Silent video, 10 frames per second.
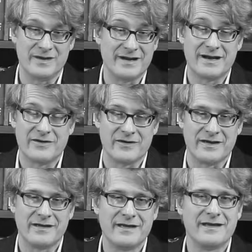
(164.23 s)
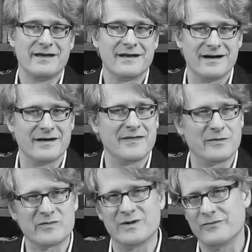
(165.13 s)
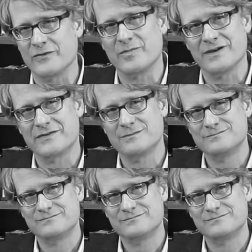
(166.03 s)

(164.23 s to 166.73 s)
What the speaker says: But at any rate, that was my first piece.